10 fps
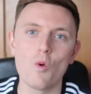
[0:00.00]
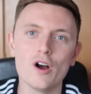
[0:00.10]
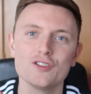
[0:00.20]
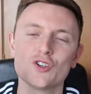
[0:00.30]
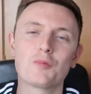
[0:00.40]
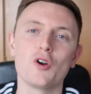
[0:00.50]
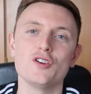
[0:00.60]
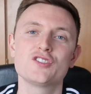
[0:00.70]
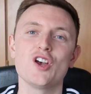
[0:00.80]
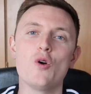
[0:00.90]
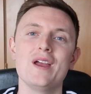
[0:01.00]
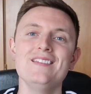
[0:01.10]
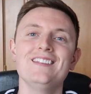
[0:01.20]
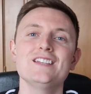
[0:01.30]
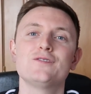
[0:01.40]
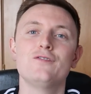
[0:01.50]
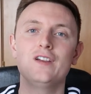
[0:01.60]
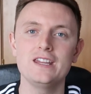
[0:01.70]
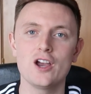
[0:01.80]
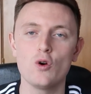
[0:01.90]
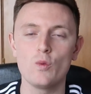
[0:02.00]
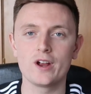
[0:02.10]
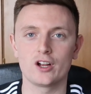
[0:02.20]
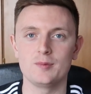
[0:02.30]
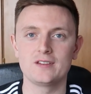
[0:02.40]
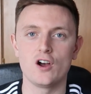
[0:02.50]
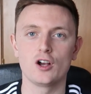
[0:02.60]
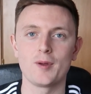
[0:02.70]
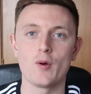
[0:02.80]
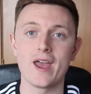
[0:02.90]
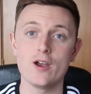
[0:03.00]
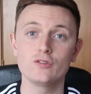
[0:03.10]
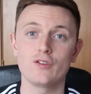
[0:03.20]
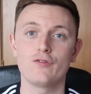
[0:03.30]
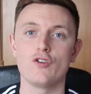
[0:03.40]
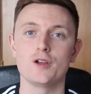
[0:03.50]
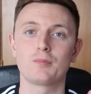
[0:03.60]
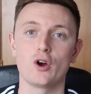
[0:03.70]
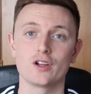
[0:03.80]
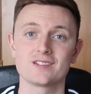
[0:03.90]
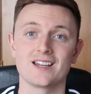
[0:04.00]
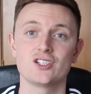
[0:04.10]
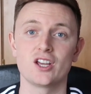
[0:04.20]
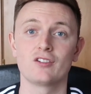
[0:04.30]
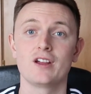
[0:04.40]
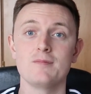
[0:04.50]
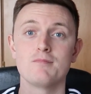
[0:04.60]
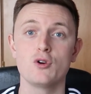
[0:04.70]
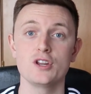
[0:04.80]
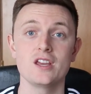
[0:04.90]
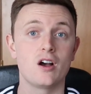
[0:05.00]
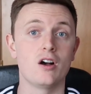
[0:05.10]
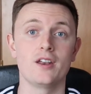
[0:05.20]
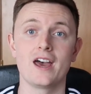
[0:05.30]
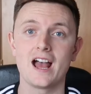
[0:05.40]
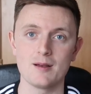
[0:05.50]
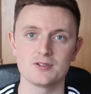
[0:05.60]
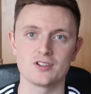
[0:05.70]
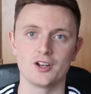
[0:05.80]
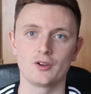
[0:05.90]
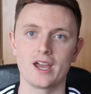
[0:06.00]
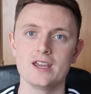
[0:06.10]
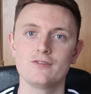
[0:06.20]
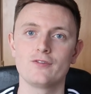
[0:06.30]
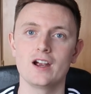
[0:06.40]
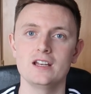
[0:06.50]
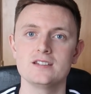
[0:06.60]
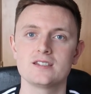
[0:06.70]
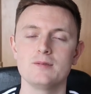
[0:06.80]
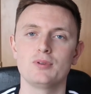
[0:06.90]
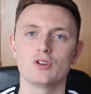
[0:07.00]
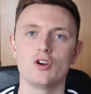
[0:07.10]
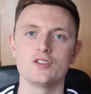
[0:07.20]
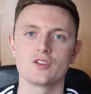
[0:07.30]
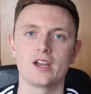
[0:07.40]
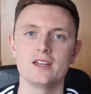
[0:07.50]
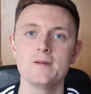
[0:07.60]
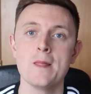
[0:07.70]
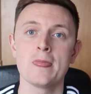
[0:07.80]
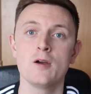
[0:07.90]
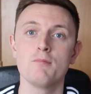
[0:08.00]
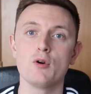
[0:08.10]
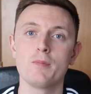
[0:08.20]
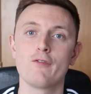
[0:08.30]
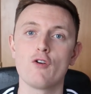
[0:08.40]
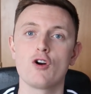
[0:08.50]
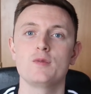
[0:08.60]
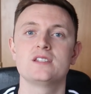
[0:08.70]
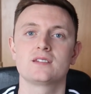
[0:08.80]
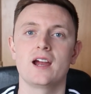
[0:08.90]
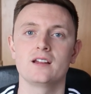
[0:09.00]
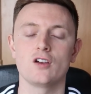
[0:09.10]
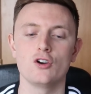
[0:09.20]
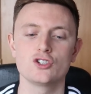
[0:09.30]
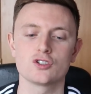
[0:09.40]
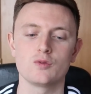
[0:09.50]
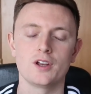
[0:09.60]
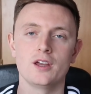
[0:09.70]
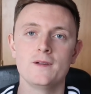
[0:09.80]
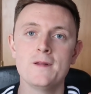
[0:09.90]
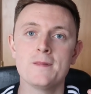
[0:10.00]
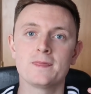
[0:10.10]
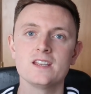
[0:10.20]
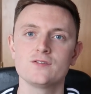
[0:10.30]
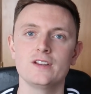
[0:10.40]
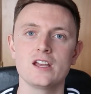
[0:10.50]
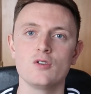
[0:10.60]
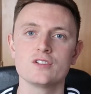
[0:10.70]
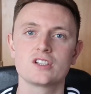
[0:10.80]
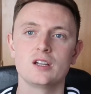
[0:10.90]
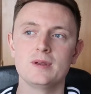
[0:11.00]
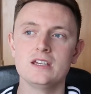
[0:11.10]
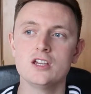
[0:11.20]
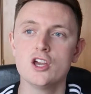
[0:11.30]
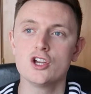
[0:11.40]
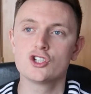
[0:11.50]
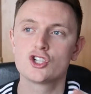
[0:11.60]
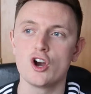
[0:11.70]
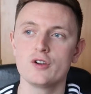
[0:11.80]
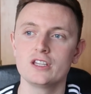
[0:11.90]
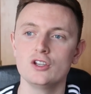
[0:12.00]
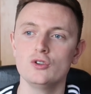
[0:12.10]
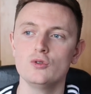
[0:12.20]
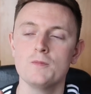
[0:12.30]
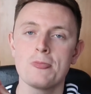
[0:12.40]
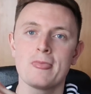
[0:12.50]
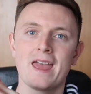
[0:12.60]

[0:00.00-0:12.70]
What is up, guys? So in this video we are going to be talking about how to find products that generate money on Amazon. Okay, fairly simple, guys. Okay, but before we start, this video is going to be showing you